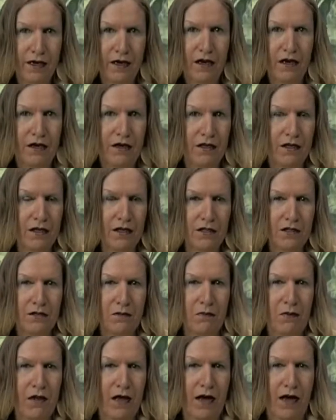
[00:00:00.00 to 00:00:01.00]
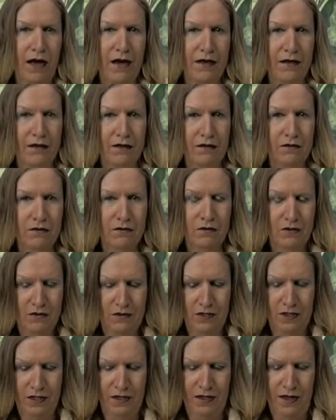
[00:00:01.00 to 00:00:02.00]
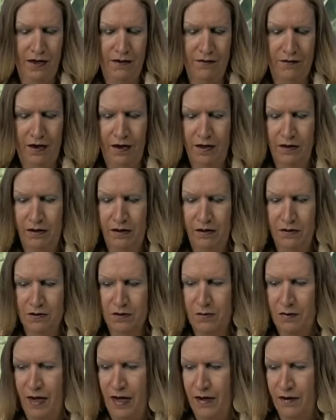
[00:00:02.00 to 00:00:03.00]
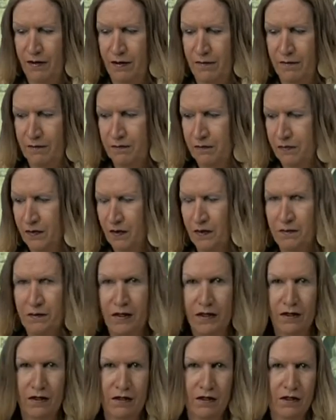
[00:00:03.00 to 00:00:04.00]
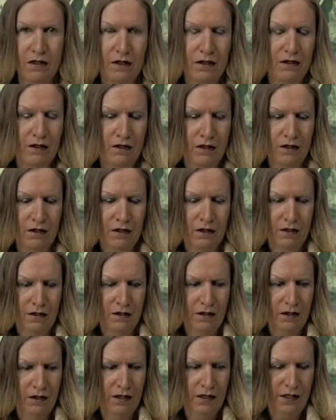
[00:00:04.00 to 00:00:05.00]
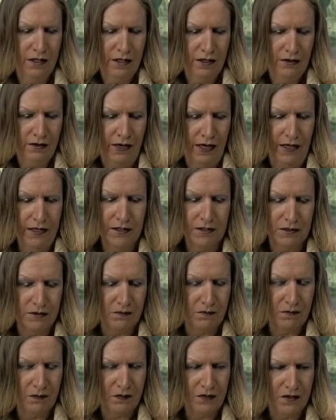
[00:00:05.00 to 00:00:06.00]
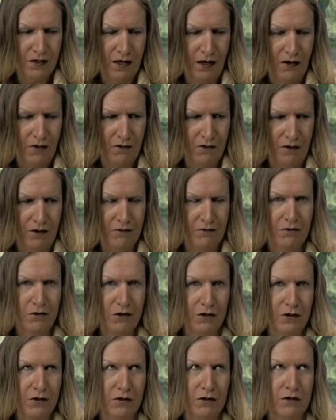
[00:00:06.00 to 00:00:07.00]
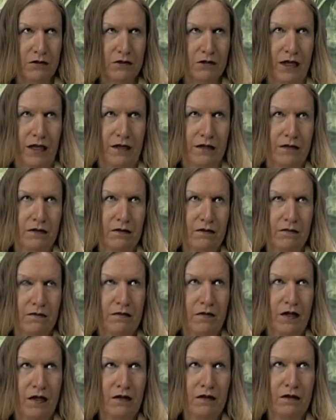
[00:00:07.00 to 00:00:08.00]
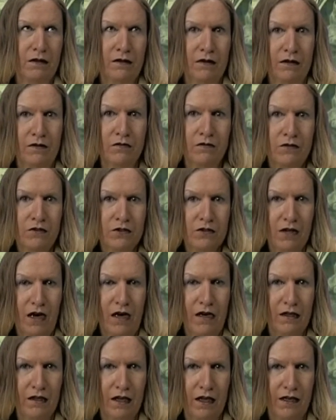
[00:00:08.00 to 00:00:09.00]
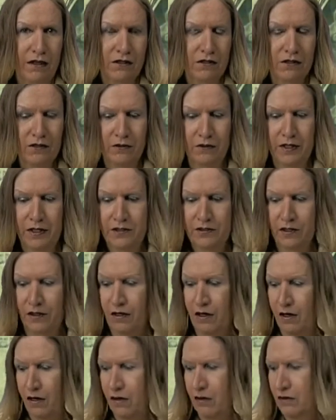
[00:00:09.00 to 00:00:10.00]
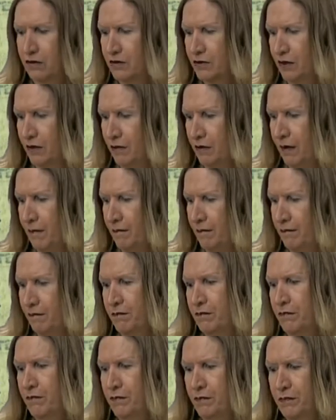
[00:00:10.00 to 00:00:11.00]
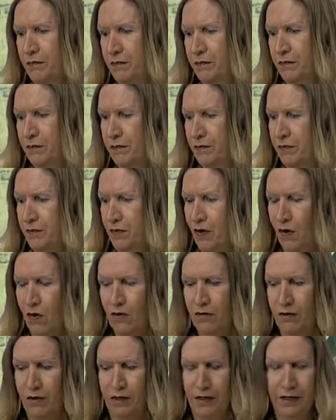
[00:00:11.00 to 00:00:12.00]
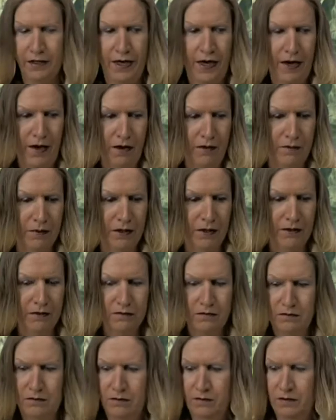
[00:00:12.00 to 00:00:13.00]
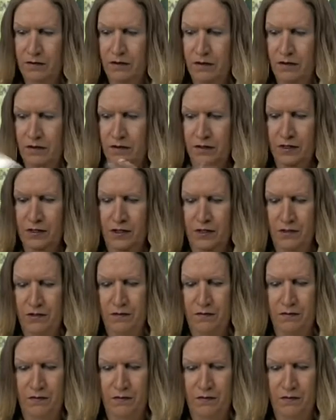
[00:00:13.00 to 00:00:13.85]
100-year supply, you'll see a lot of articles about it. But anyway, I just got over the flu. It was like, it started like 2 weeks ago, so I'm over it now. But just